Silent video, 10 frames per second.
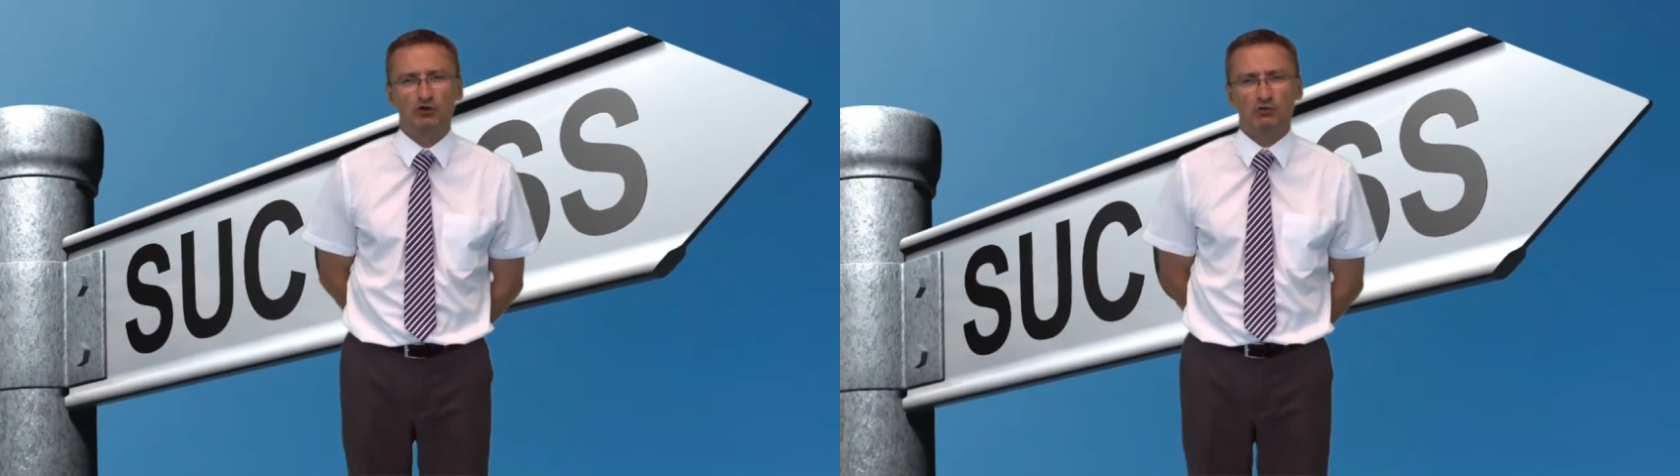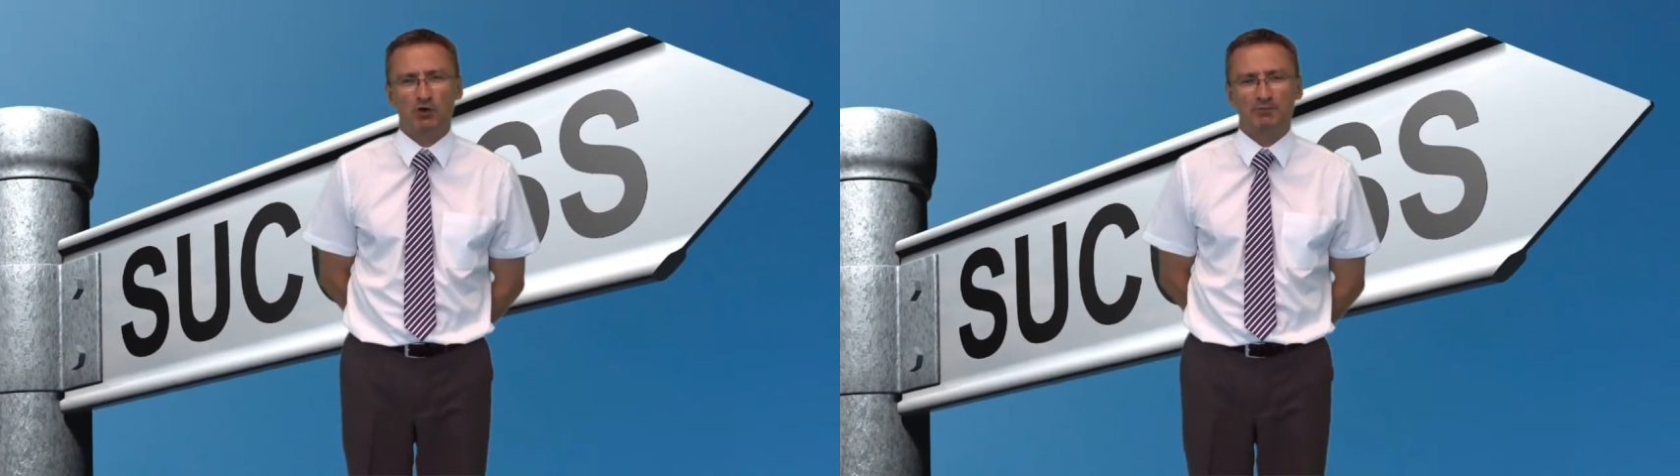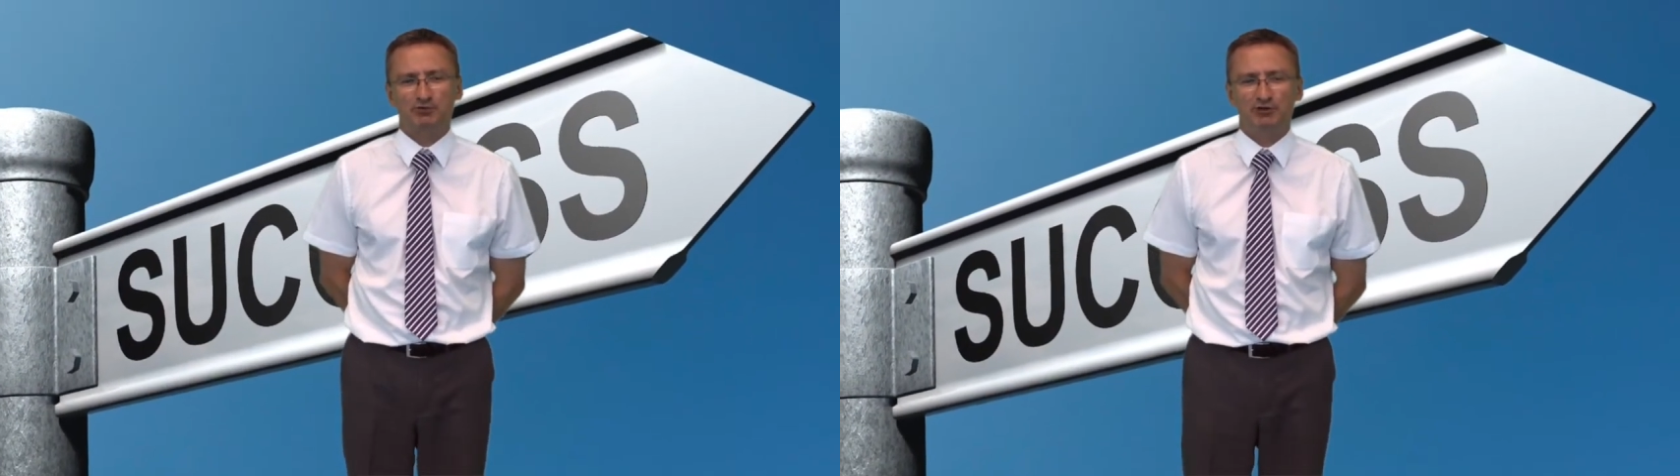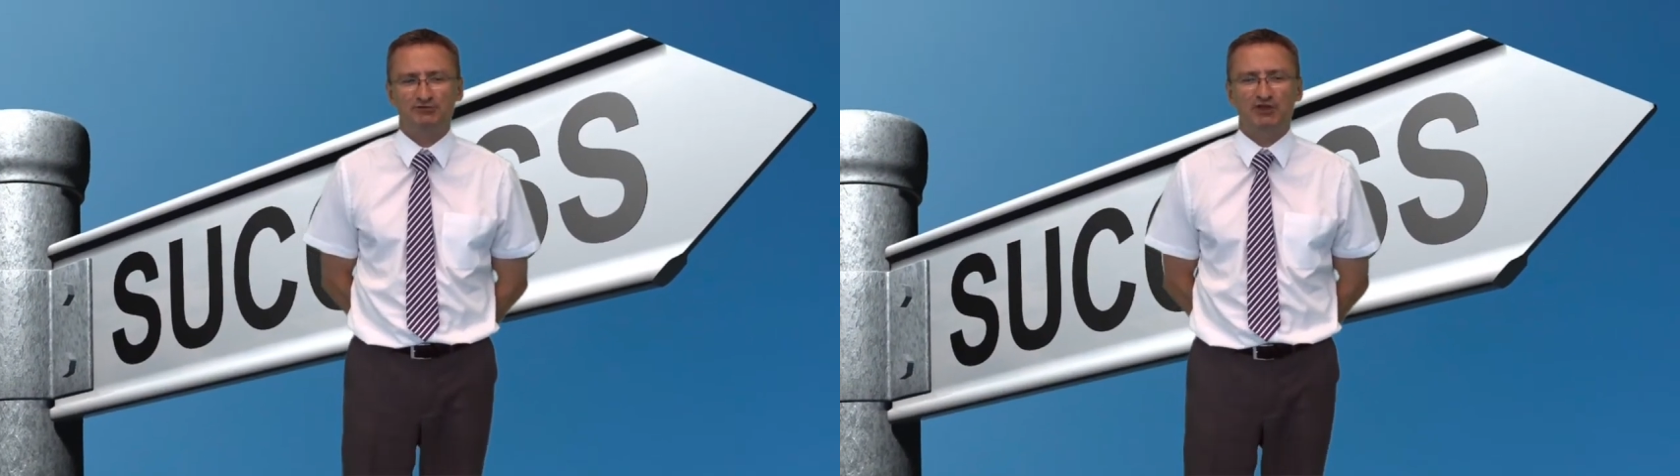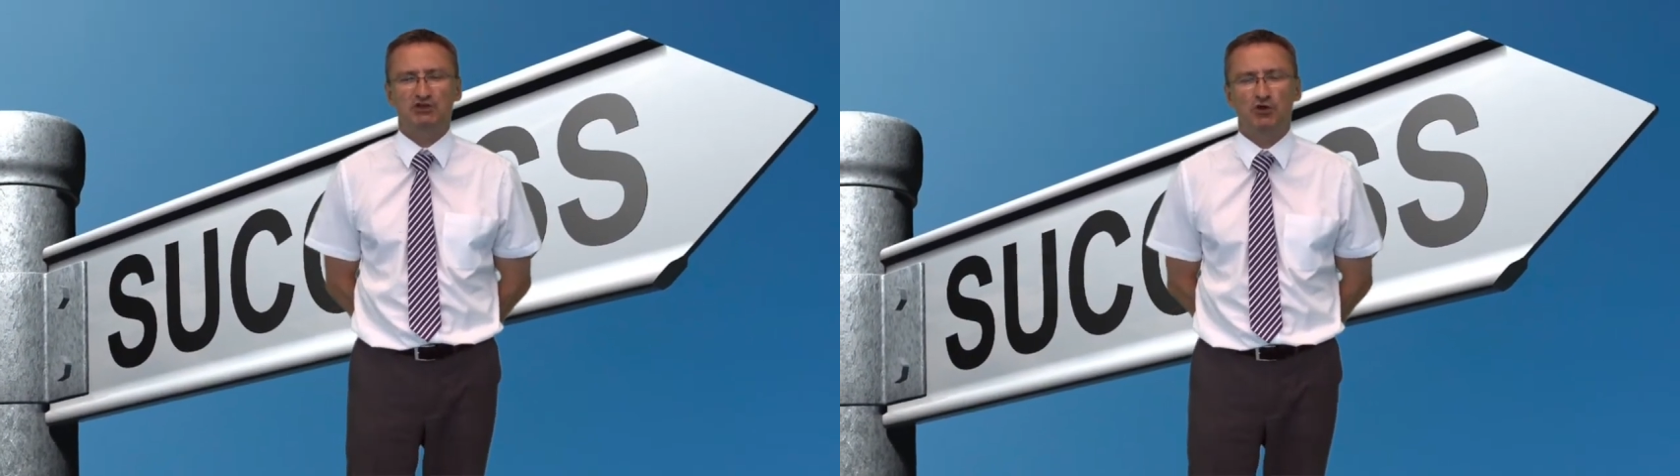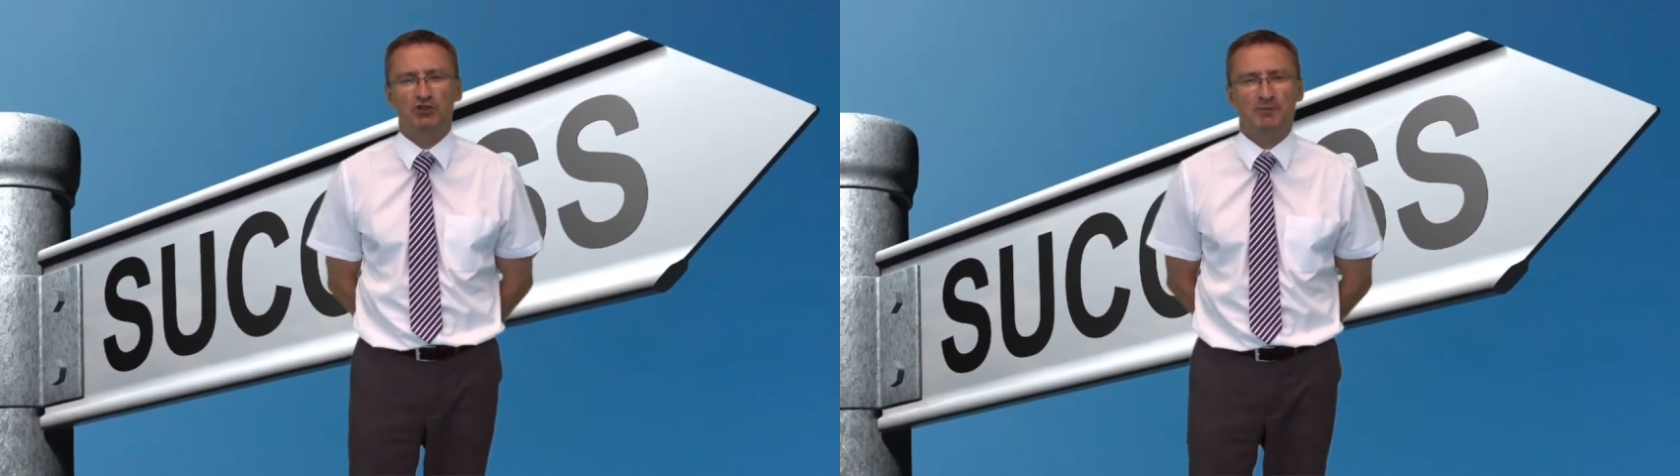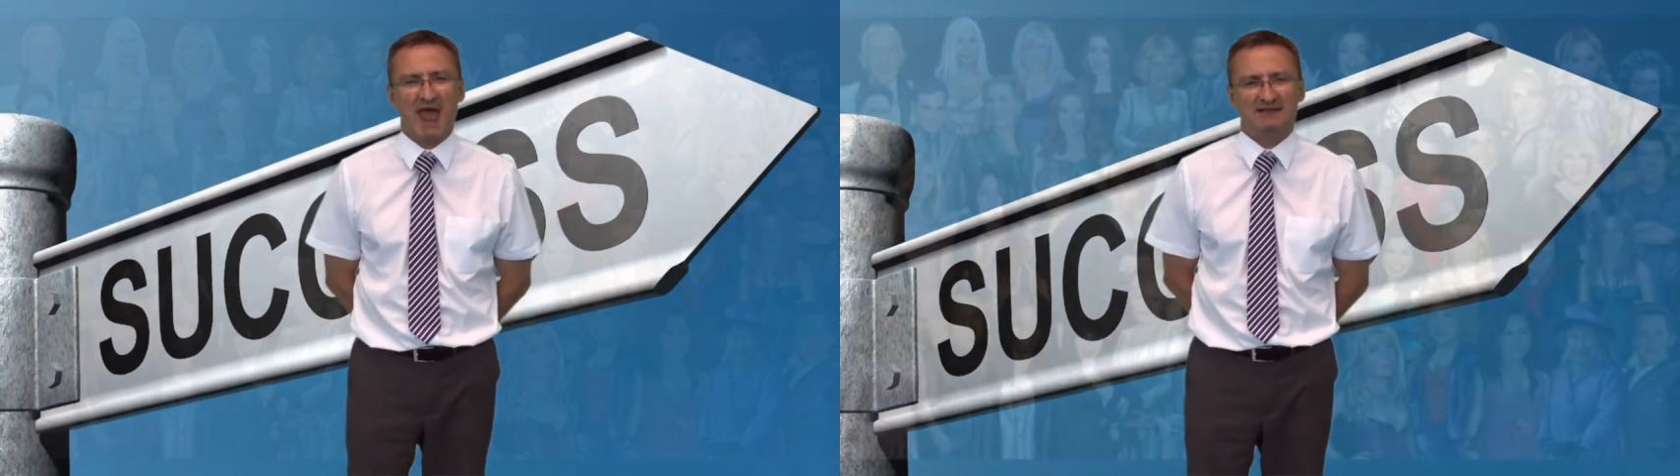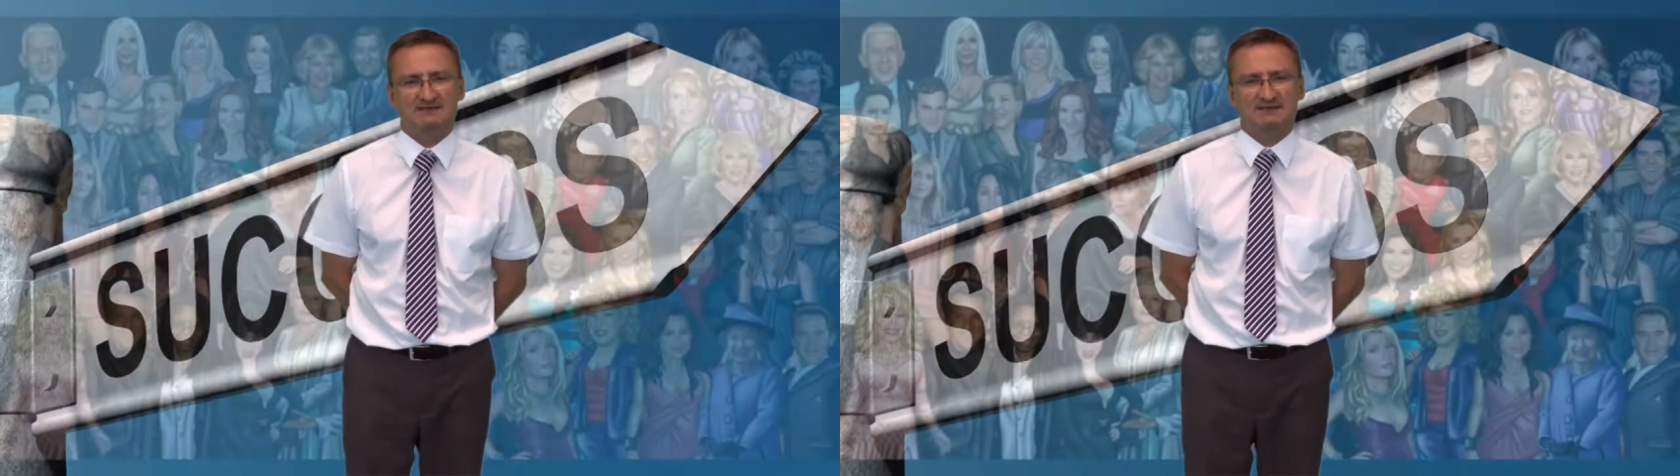or you want to prove that you're the
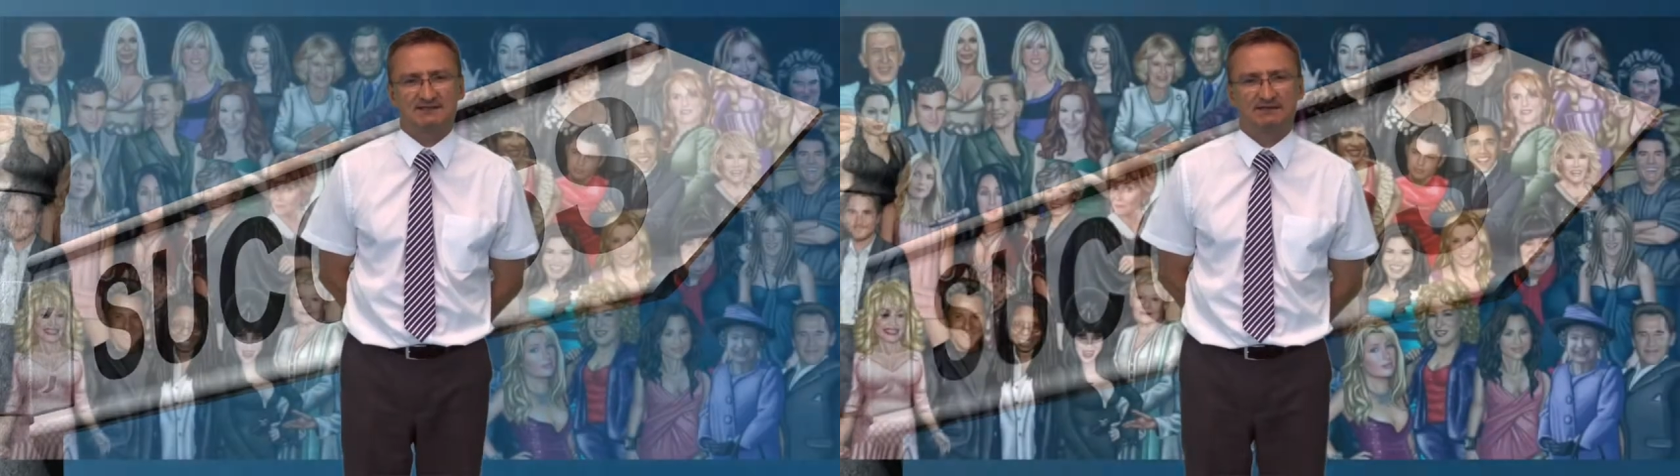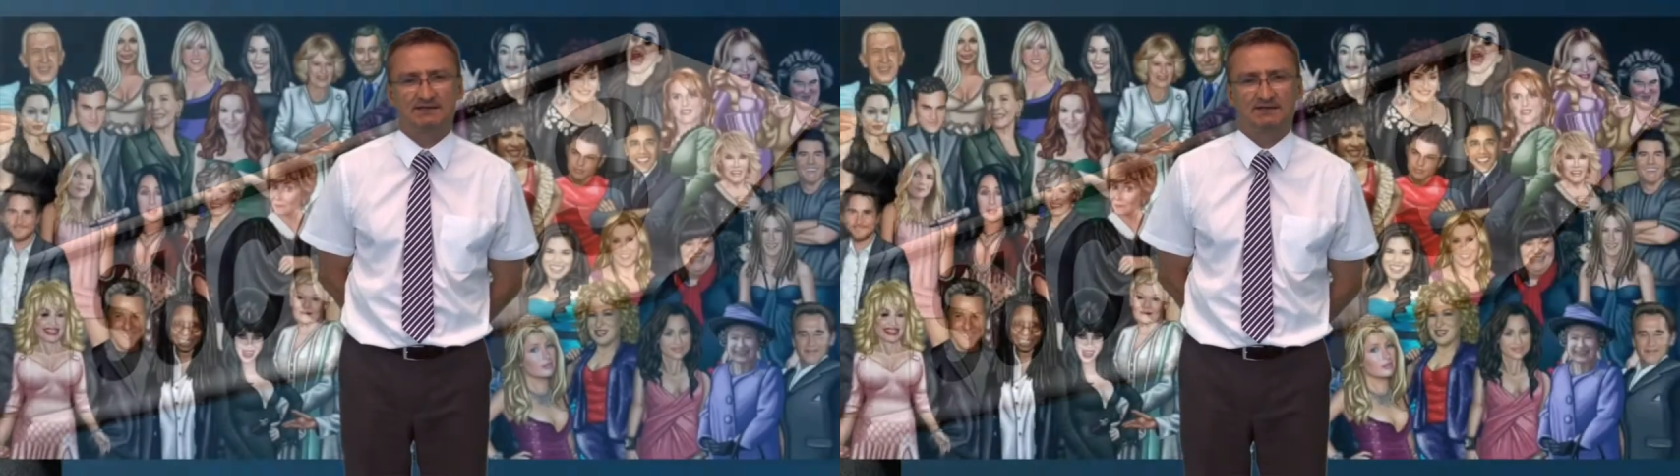best.